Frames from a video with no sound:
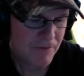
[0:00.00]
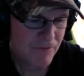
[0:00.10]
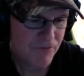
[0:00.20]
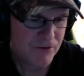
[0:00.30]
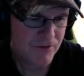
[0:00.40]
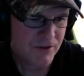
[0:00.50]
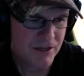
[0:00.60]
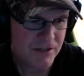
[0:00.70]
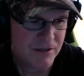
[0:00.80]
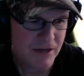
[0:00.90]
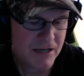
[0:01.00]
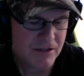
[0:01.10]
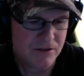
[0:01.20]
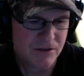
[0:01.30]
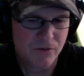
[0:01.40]
think first of all, you need to
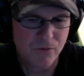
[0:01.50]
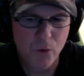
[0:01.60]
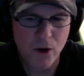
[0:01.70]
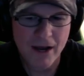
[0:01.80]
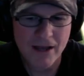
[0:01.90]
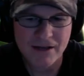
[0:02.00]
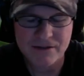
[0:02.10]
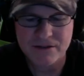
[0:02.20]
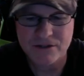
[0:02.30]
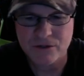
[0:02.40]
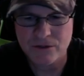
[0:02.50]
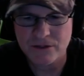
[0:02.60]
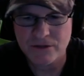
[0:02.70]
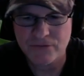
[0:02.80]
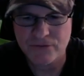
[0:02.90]
ask yourself why it is that you're
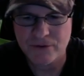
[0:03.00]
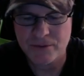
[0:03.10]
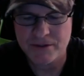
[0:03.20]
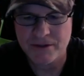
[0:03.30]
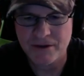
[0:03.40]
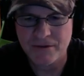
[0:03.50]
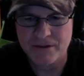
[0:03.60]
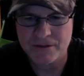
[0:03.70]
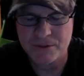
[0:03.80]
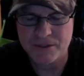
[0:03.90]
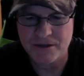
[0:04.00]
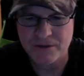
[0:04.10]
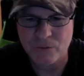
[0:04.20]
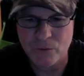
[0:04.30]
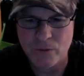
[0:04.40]
looking for, you know, this
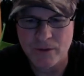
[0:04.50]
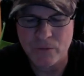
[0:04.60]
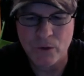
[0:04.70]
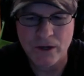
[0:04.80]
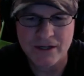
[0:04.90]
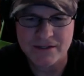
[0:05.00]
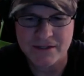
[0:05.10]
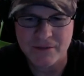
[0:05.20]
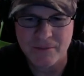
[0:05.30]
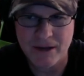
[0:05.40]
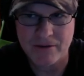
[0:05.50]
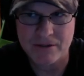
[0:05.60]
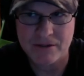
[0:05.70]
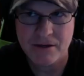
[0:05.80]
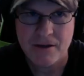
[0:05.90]
particular woman, and what is it
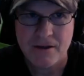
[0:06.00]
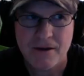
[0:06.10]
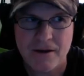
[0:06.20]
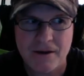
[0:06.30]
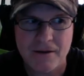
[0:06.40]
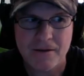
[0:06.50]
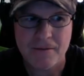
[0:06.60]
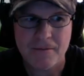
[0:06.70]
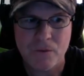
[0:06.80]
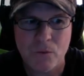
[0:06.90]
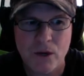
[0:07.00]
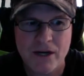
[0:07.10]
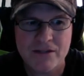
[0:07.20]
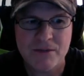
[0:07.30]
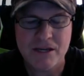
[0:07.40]
about, you know,
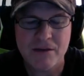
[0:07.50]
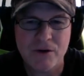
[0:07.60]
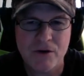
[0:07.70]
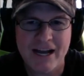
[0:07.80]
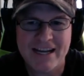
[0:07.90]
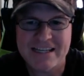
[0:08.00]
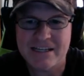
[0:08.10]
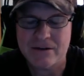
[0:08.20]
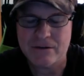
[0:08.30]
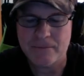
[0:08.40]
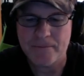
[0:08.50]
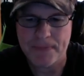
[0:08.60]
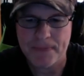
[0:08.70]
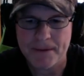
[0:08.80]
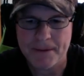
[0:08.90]
what has become your ideal.